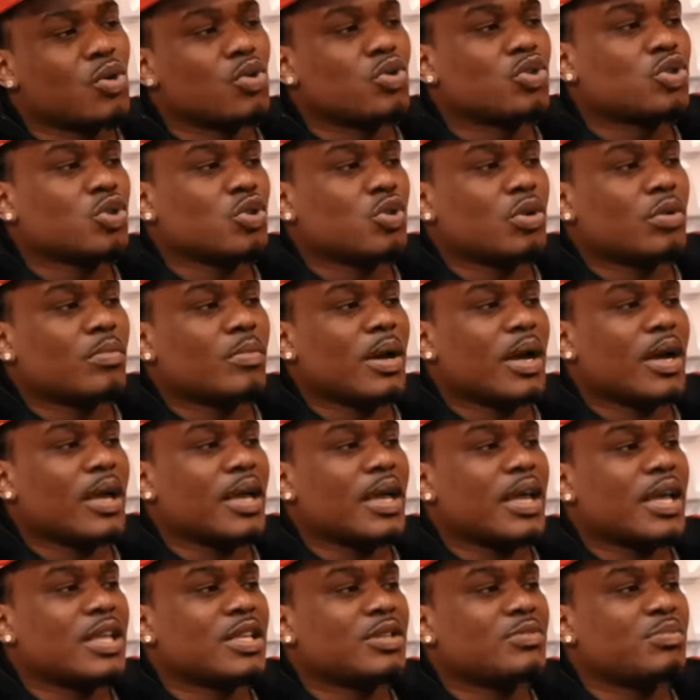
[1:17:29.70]
and you bust my
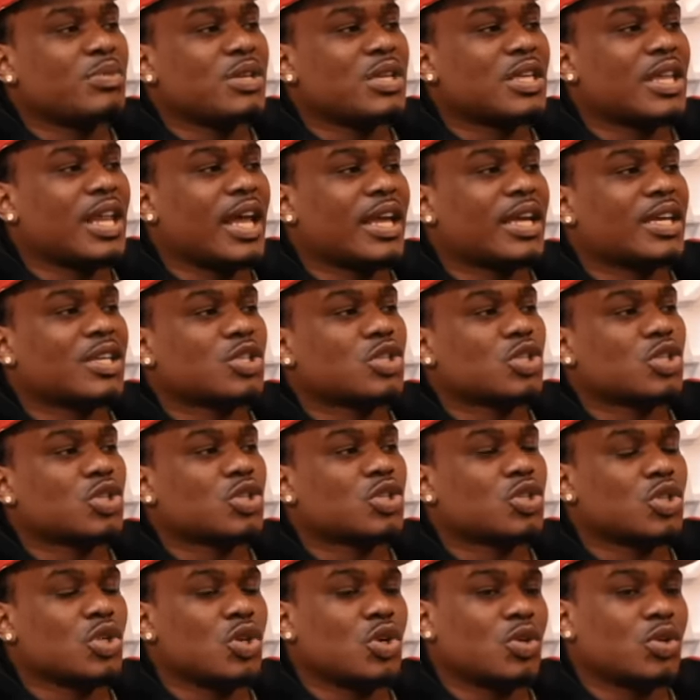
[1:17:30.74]
head when you said that because
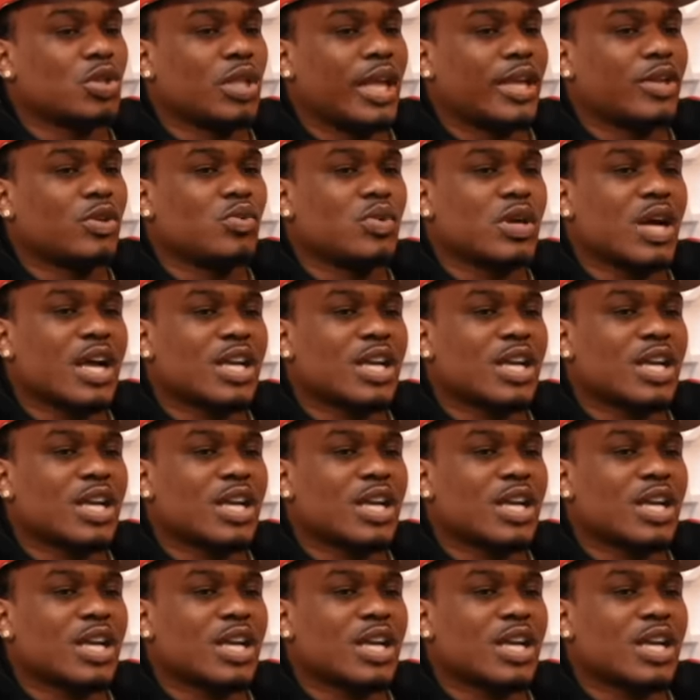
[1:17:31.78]
like that's some like